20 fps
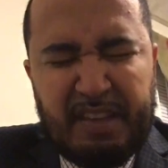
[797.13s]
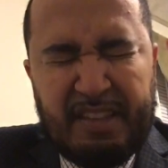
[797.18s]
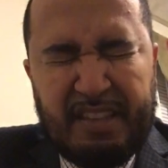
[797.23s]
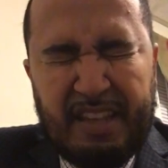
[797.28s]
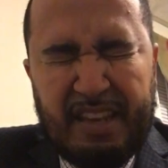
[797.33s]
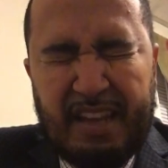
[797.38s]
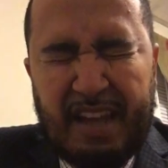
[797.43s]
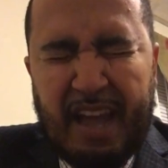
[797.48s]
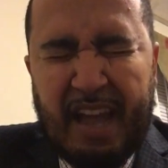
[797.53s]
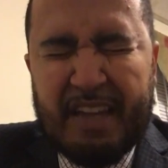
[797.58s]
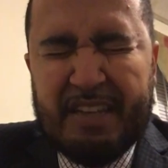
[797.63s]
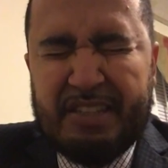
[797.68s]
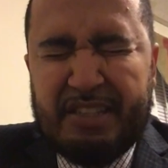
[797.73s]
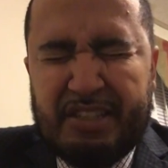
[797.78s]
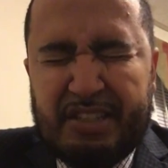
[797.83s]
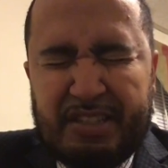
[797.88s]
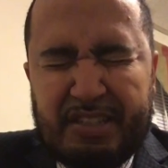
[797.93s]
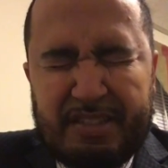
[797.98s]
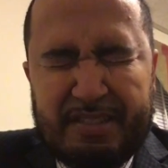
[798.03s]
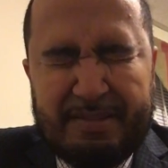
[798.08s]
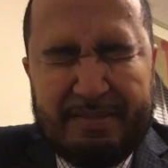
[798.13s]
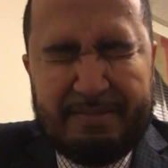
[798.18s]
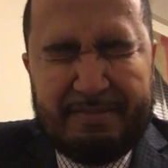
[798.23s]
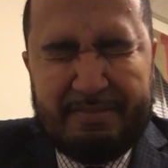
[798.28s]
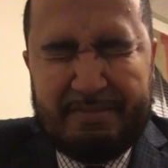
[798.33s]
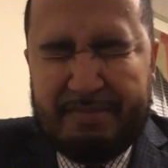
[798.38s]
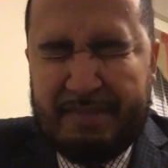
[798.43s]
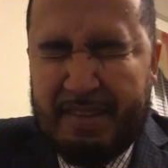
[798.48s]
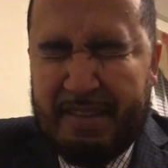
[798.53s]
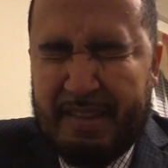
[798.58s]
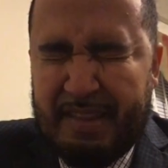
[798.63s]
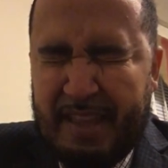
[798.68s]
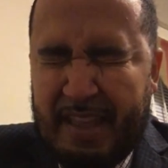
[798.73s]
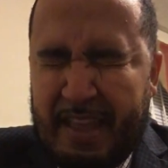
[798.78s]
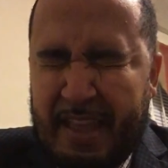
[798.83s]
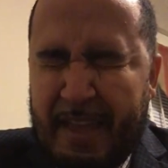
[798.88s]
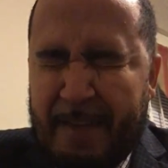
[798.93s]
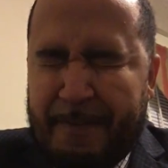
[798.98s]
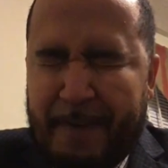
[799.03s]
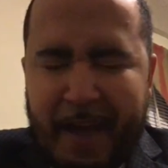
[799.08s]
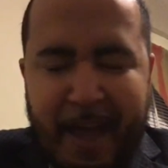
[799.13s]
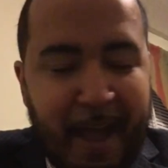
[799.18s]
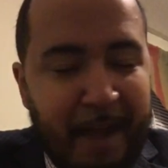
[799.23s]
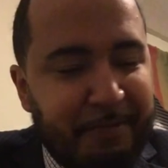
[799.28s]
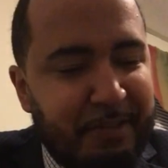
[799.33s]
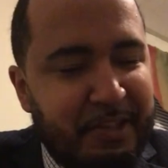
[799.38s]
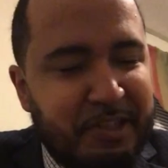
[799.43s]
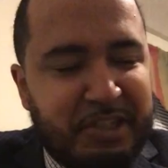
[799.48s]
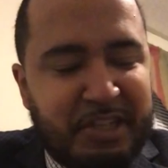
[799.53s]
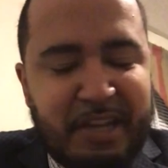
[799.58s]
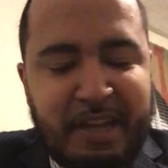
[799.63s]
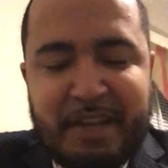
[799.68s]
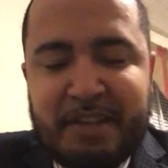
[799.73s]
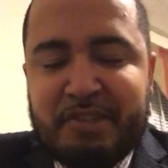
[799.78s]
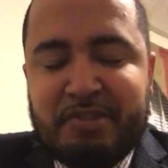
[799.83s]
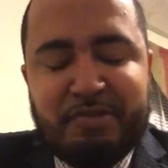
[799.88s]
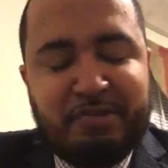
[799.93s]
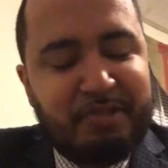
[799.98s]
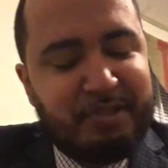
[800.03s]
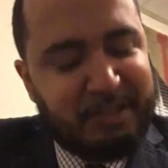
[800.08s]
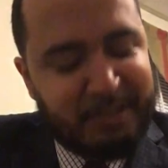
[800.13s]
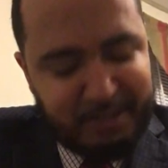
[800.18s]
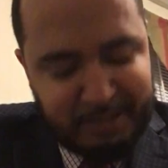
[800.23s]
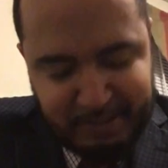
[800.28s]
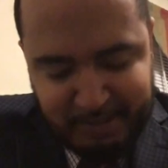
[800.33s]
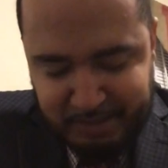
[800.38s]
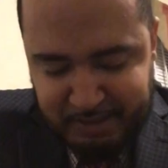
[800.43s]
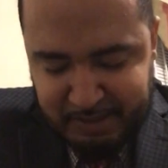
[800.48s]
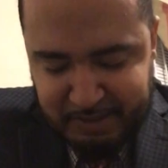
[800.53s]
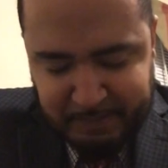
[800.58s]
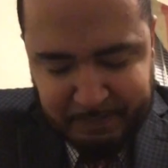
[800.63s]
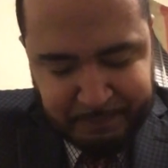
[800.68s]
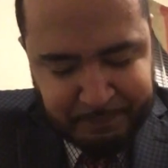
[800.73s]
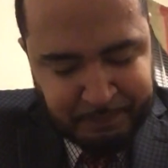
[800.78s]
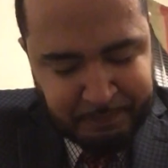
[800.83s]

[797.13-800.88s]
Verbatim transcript: Dana, I if I have to change certain things,